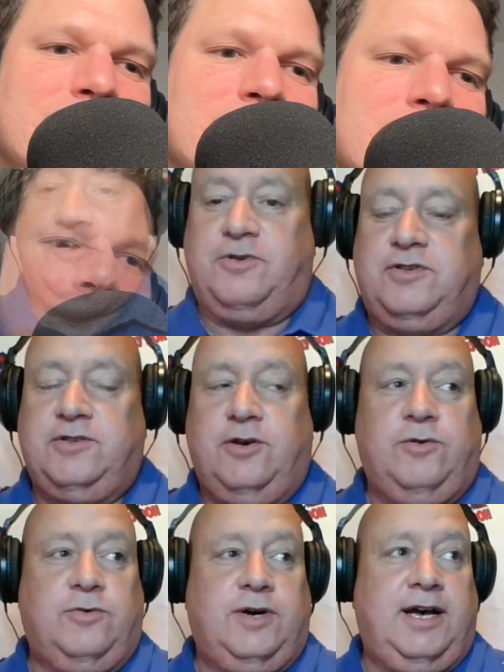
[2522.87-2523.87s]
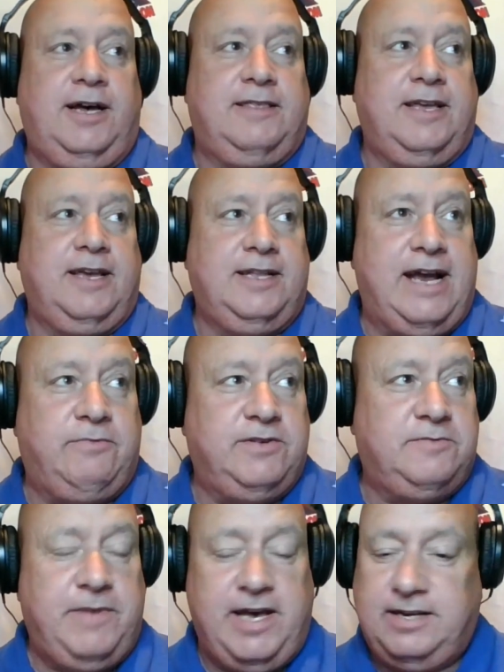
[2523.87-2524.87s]
holder. So I think in that
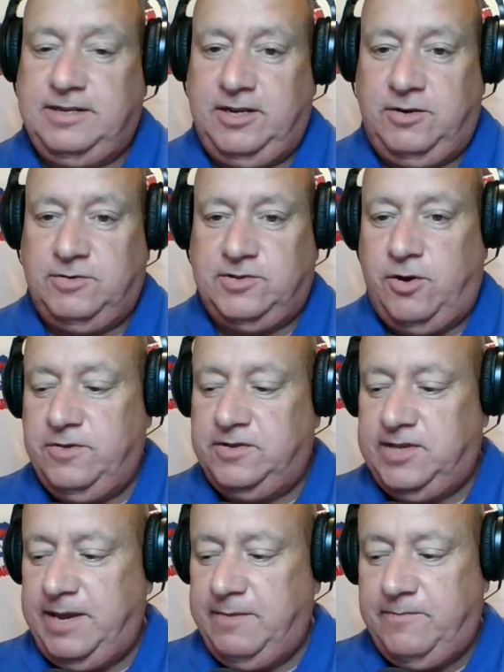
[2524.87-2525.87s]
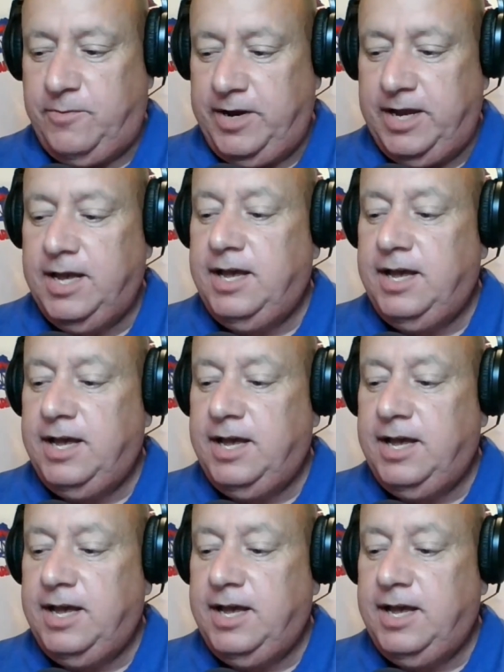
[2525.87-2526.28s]
respect, it's all the same for you.